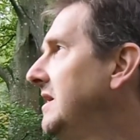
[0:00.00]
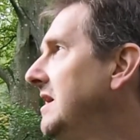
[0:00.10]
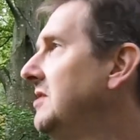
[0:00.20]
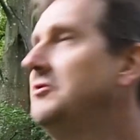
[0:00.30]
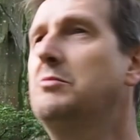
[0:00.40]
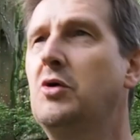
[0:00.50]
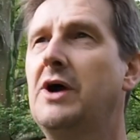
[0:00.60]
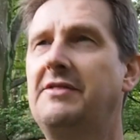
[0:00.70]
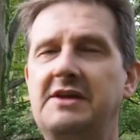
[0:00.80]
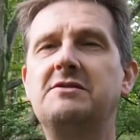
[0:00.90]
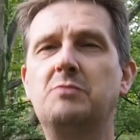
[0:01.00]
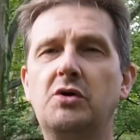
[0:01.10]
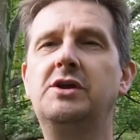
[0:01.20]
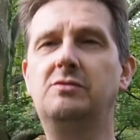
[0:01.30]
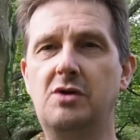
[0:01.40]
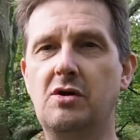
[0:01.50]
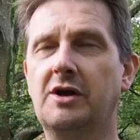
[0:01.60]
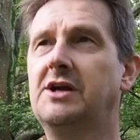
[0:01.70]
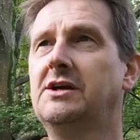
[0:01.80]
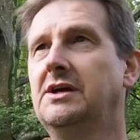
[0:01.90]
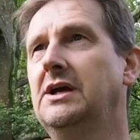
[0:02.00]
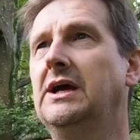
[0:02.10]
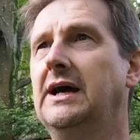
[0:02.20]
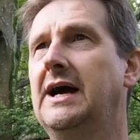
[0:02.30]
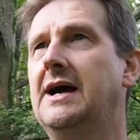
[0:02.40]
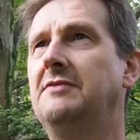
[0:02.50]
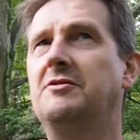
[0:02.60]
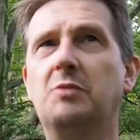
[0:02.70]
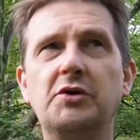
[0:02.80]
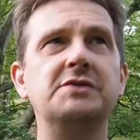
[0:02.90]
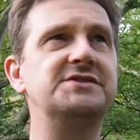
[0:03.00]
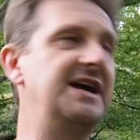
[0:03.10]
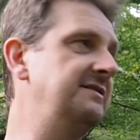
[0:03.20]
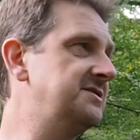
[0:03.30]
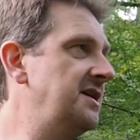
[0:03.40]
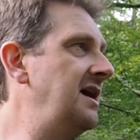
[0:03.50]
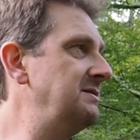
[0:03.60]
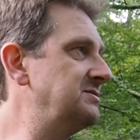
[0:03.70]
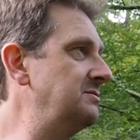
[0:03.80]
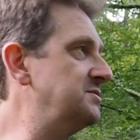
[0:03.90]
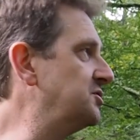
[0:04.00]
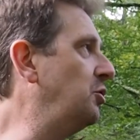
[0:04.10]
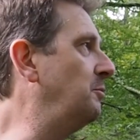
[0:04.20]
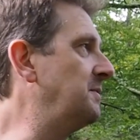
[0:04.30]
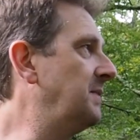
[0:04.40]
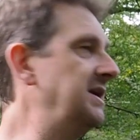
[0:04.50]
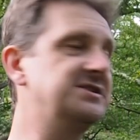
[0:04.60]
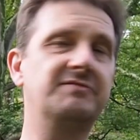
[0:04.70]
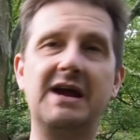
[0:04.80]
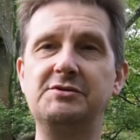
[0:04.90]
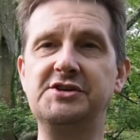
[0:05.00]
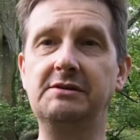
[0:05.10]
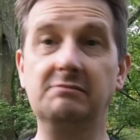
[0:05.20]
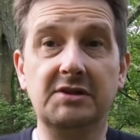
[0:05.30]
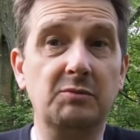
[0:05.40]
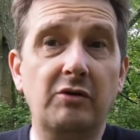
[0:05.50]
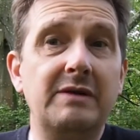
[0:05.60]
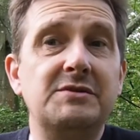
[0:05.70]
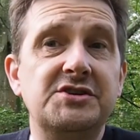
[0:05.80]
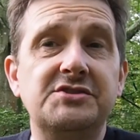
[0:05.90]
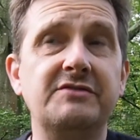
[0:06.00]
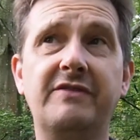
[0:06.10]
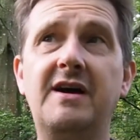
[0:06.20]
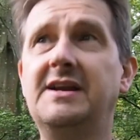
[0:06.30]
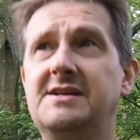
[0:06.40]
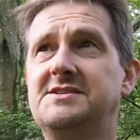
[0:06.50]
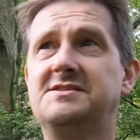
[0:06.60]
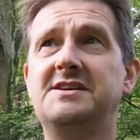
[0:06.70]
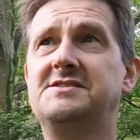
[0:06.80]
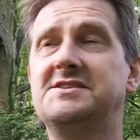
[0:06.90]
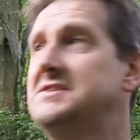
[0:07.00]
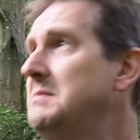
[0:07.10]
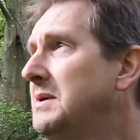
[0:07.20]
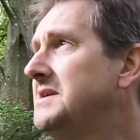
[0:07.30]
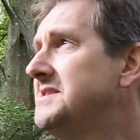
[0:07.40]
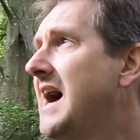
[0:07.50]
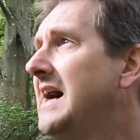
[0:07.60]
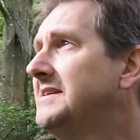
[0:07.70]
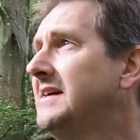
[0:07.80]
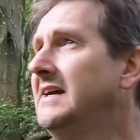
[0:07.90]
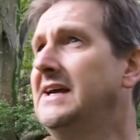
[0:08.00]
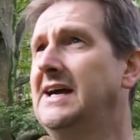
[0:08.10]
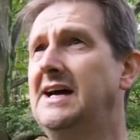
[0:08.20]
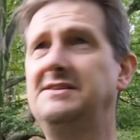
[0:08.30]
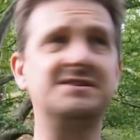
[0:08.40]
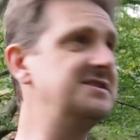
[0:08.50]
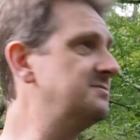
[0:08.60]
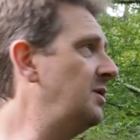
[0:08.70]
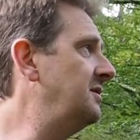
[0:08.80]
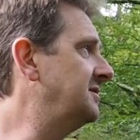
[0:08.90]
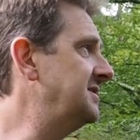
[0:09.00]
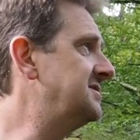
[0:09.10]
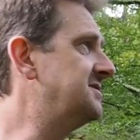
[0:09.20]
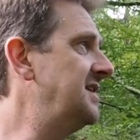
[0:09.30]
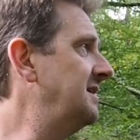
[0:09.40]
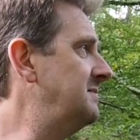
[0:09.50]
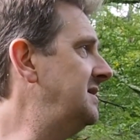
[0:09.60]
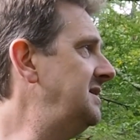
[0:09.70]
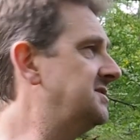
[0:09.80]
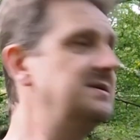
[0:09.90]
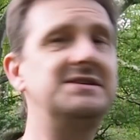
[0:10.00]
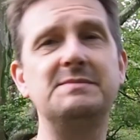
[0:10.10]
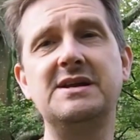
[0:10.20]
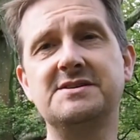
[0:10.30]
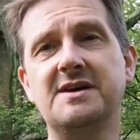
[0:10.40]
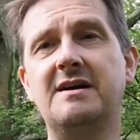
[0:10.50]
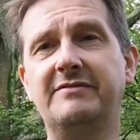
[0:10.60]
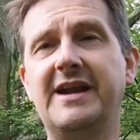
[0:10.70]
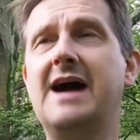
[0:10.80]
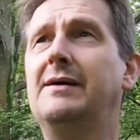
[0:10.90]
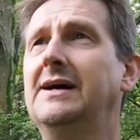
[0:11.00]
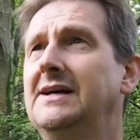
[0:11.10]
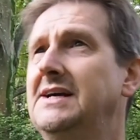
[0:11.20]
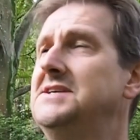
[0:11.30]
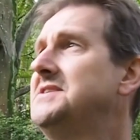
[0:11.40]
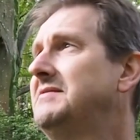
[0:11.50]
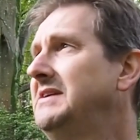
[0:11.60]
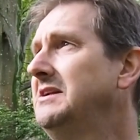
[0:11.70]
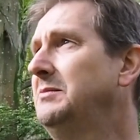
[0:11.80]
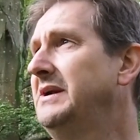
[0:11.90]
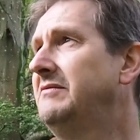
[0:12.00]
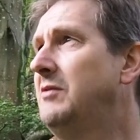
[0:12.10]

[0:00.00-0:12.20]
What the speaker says: the more you look, the more you take the time to absorb the place around you, the more images you find. It's as simple as that. And this has taken me 20 minutes, half an hour to have a little bit of a